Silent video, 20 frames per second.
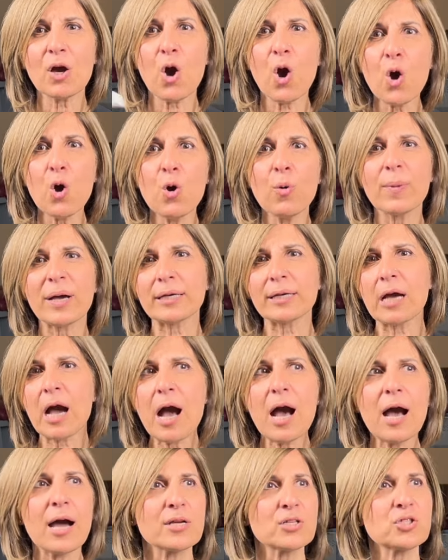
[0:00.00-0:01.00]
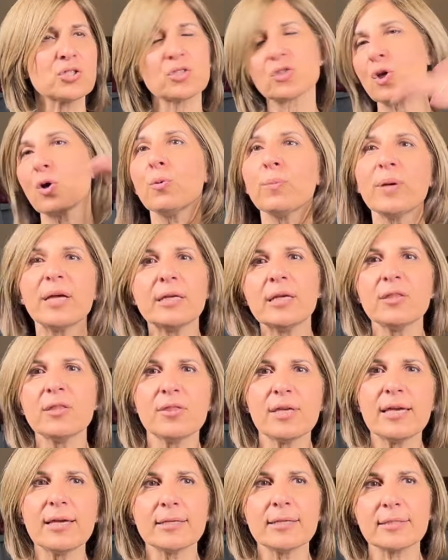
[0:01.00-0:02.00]
oh my gosh, so many
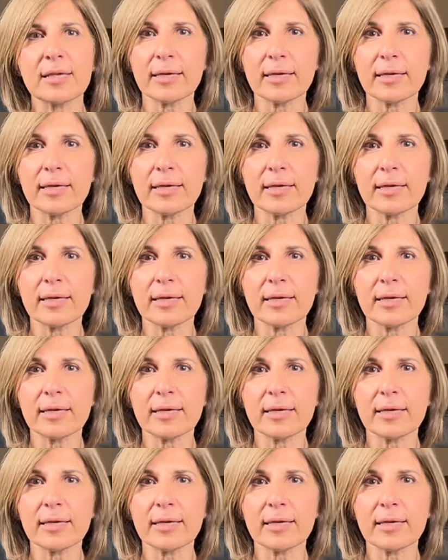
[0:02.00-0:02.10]
things.